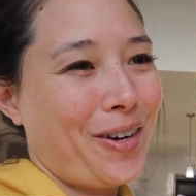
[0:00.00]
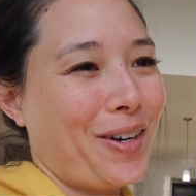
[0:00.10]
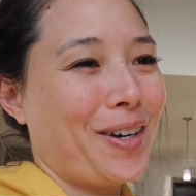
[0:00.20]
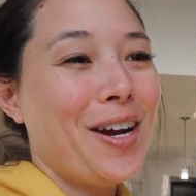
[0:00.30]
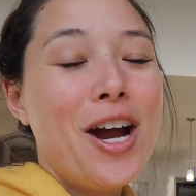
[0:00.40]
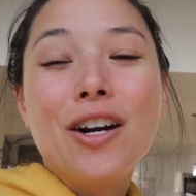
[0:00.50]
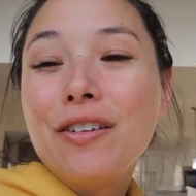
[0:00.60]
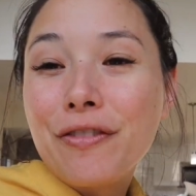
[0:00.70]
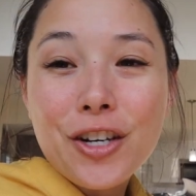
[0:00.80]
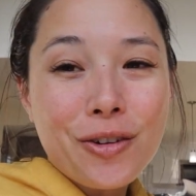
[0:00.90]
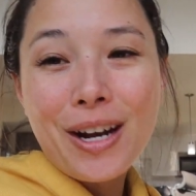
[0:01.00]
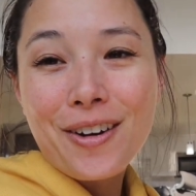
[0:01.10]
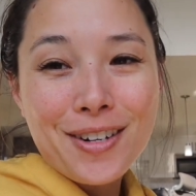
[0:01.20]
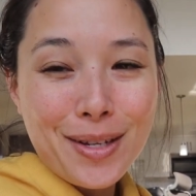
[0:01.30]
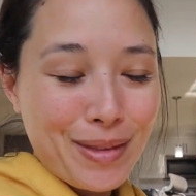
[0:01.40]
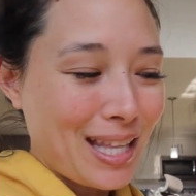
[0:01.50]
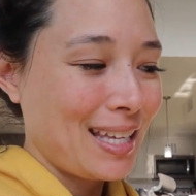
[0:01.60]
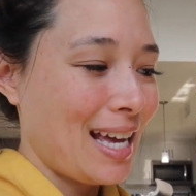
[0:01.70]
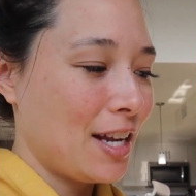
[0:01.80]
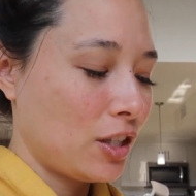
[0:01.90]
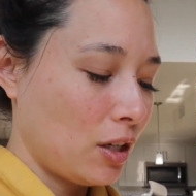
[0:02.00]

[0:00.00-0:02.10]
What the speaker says: their refrigerator or something like that.